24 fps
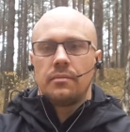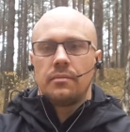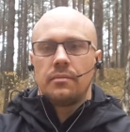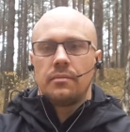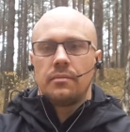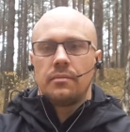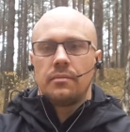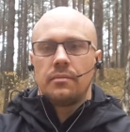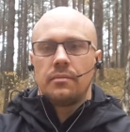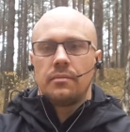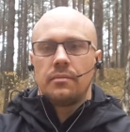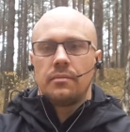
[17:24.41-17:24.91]

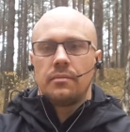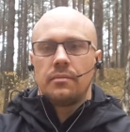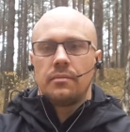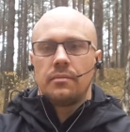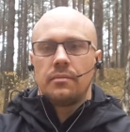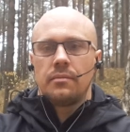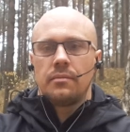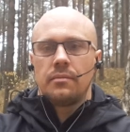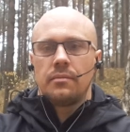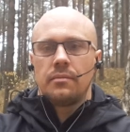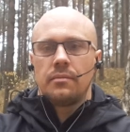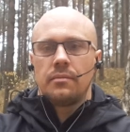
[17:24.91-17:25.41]

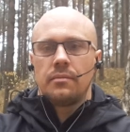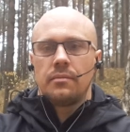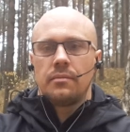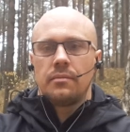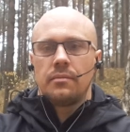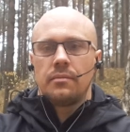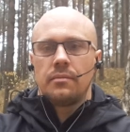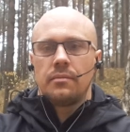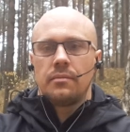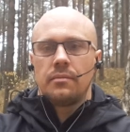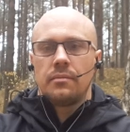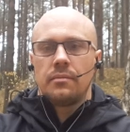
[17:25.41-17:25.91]

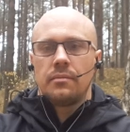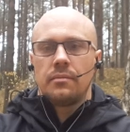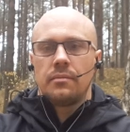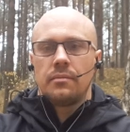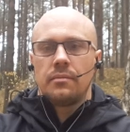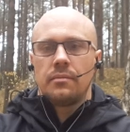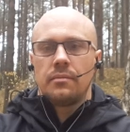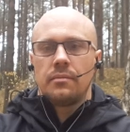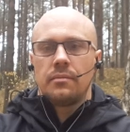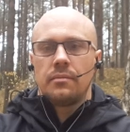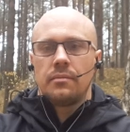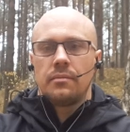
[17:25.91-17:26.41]

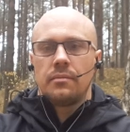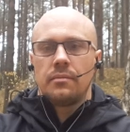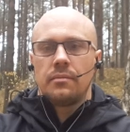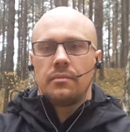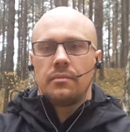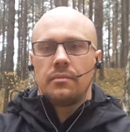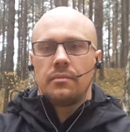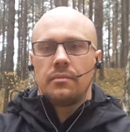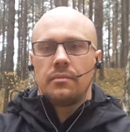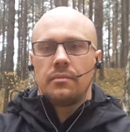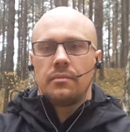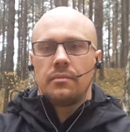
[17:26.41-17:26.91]

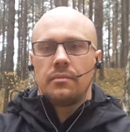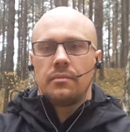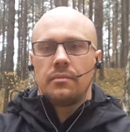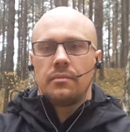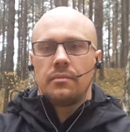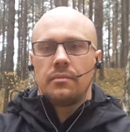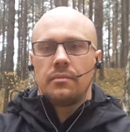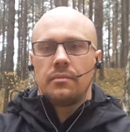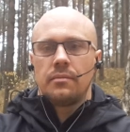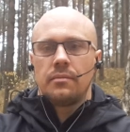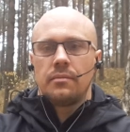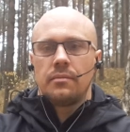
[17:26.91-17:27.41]

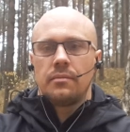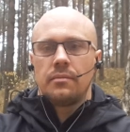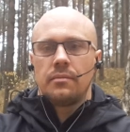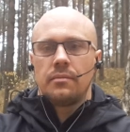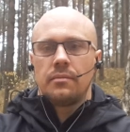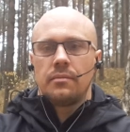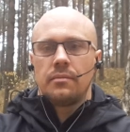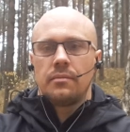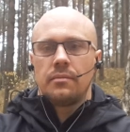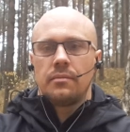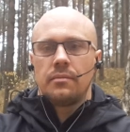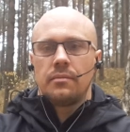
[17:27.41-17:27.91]

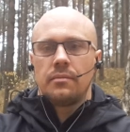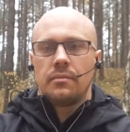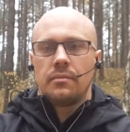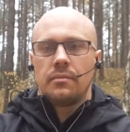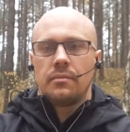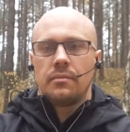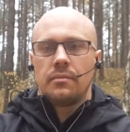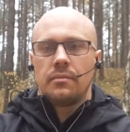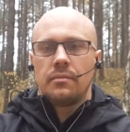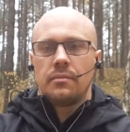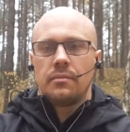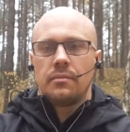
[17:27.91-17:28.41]

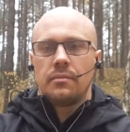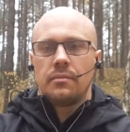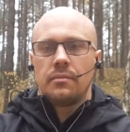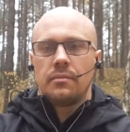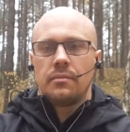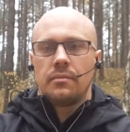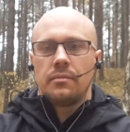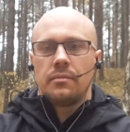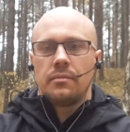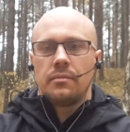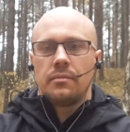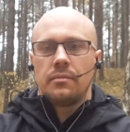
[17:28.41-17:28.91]

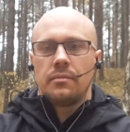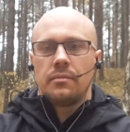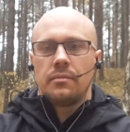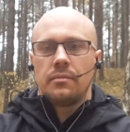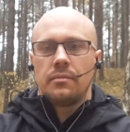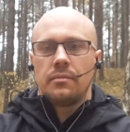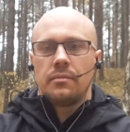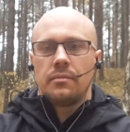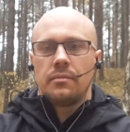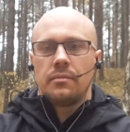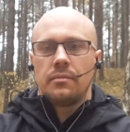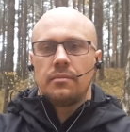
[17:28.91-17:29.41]

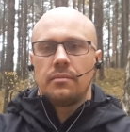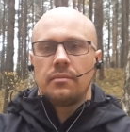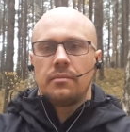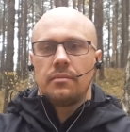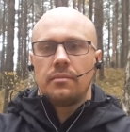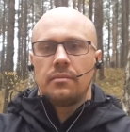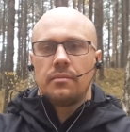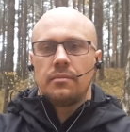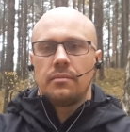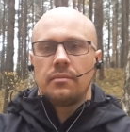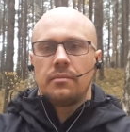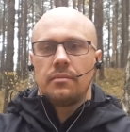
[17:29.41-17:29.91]

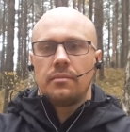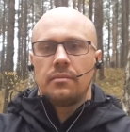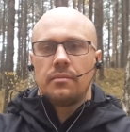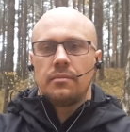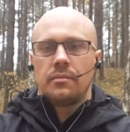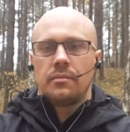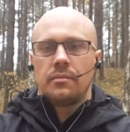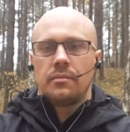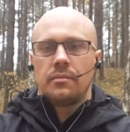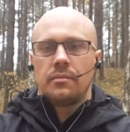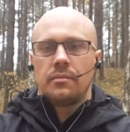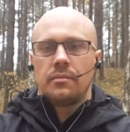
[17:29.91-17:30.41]

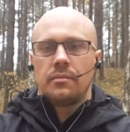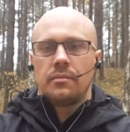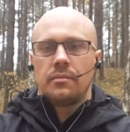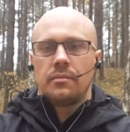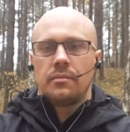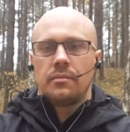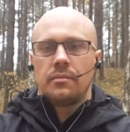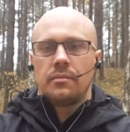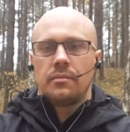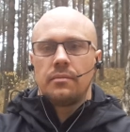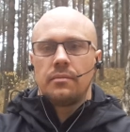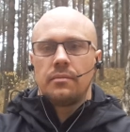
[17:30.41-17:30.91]

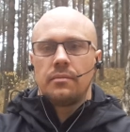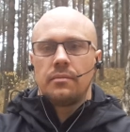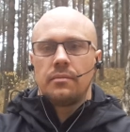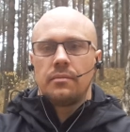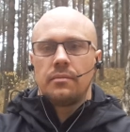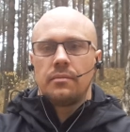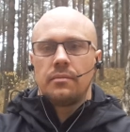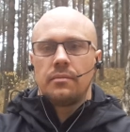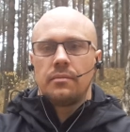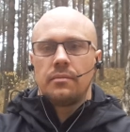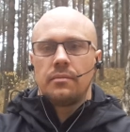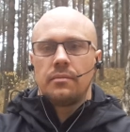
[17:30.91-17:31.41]

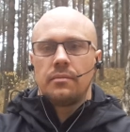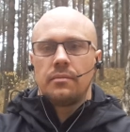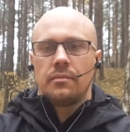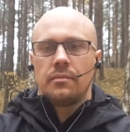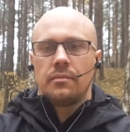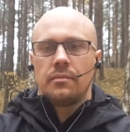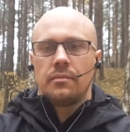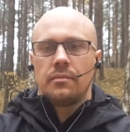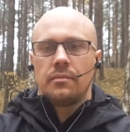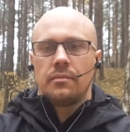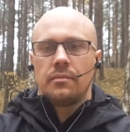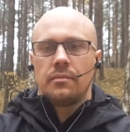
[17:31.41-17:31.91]

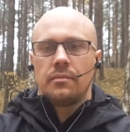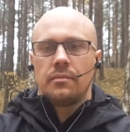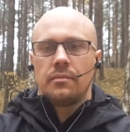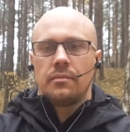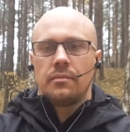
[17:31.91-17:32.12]
No one is speaking in this clip.